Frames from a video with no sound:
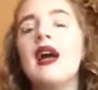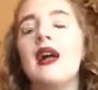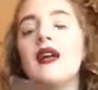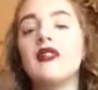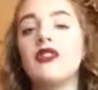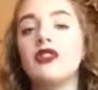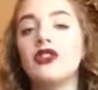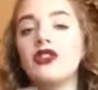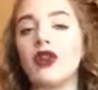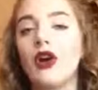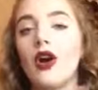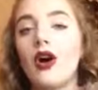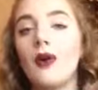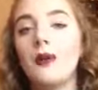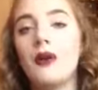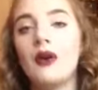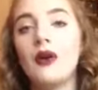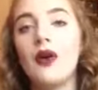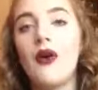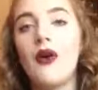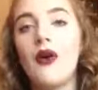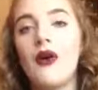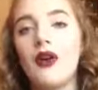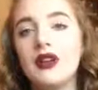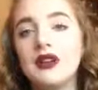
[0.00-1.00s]
in the shop,
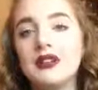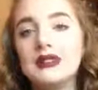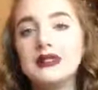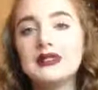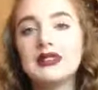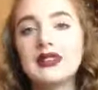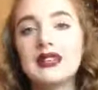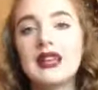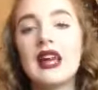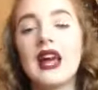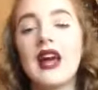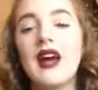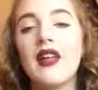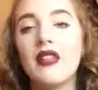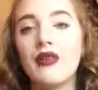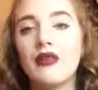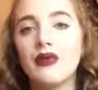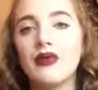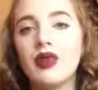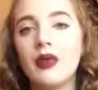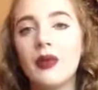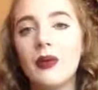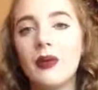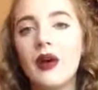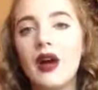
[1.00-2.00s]
and honestly, the
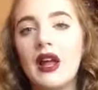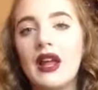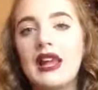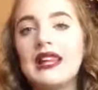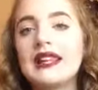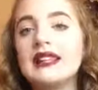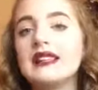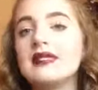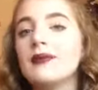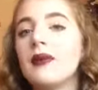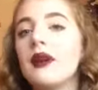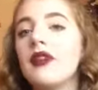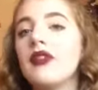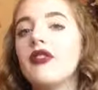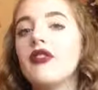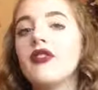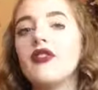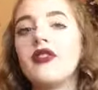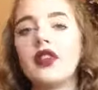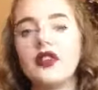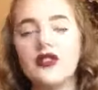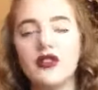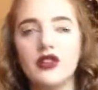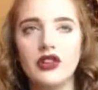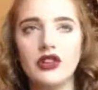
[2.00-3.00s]
real one, it's my
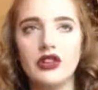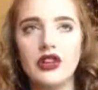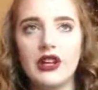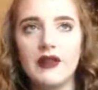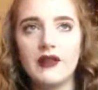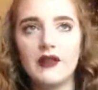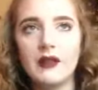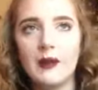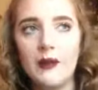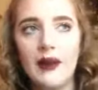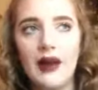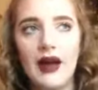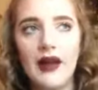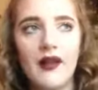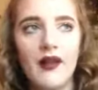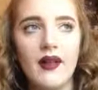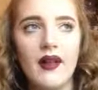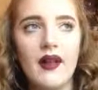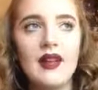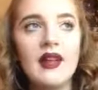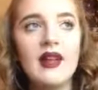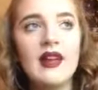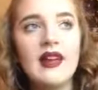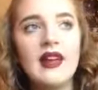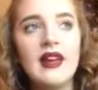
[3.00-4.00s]
favourite shade in the
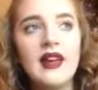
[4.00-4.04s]
palette.